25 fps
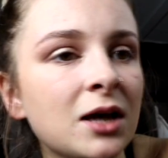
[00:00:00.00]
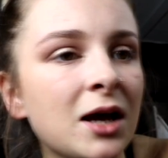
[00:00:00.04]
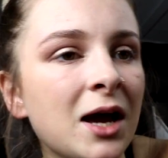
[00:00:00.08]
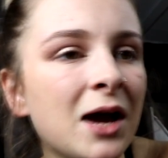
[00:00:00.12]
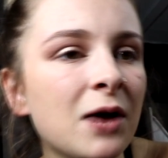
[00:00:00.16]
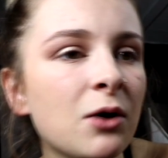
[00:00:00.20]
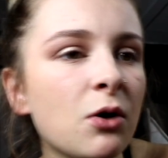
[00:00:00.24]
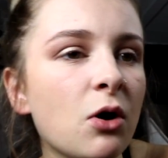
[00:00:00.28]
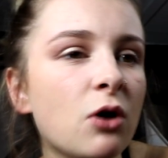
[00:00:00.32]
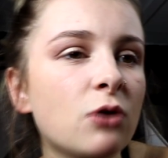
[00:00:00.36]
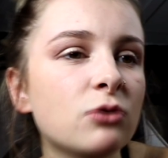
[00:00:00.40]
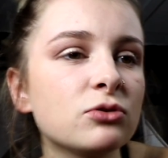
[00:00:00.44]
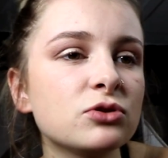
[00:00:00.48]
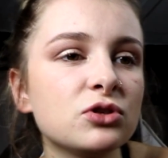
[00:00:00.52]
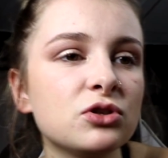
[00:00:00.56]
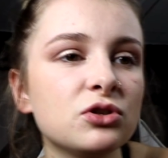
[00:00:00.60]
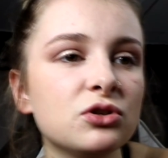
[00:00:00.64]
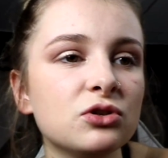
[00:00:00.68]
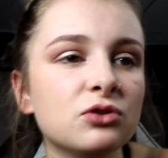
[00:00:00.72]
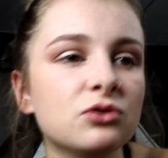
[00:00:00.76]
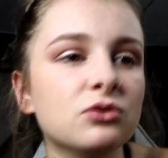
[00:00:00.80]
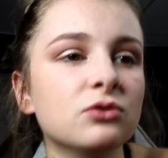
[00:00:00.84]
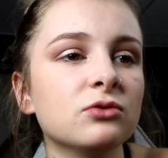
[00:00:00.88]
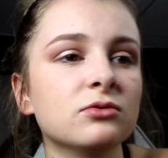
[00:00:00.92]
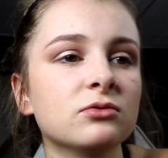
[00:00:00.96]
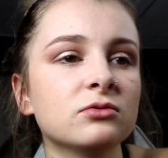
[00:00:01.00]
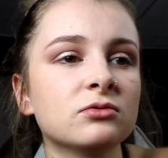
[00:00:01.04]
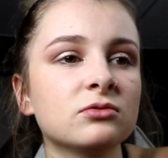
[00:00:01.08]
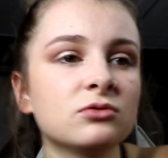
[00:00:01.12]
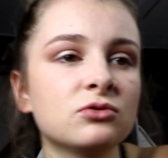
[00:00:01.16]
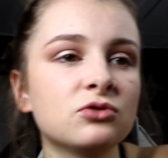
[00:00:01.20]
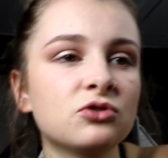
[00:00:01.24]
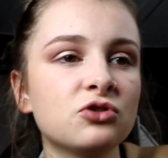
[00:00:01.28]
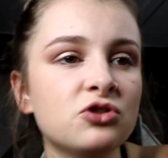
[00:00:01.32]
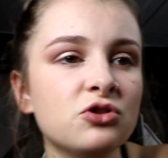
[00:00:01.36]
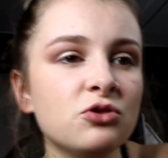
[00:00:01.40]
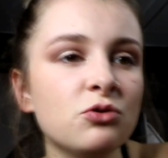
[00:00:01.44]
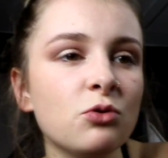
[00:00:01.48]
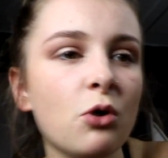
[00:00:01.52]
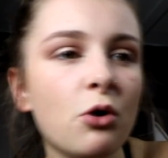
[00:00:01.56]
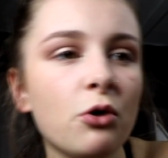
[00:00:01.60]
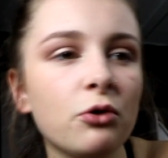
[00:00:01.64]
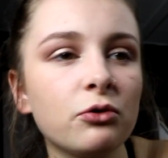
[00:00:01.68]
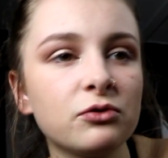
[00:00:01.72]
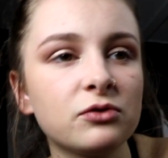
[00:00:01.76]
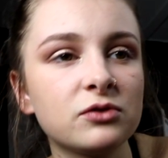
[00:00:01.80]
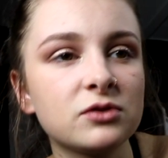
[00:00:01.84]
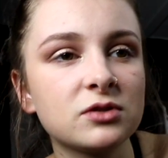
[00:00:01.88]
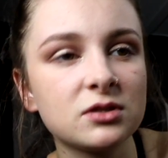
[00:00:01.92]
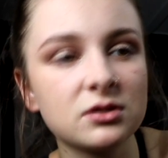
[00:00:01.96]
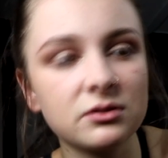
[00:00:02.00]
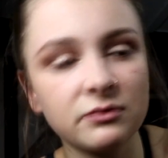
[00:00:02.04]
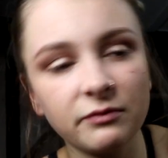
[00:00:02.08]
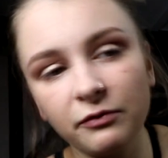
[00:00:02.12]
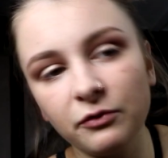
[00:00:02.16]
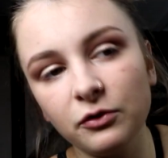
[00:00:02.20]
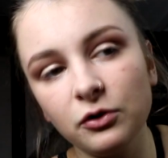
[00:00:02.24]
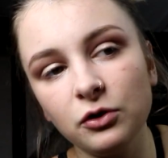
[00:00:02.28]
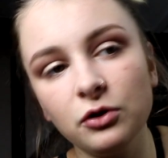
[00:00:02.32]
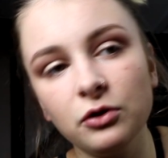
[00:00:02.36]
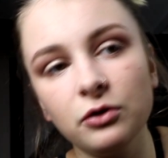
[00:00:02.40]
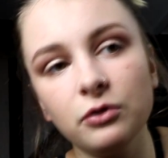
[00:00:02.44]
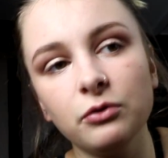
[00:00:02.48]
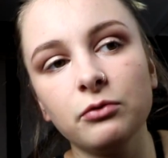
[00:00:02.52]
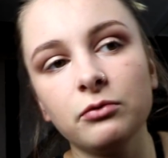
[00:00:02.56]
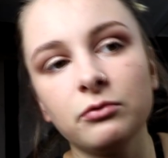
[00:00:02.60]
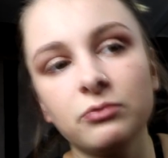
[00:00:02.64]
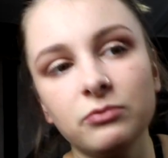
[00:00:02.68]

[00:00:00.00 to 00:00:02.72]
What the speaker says: How old are you? Too old for you.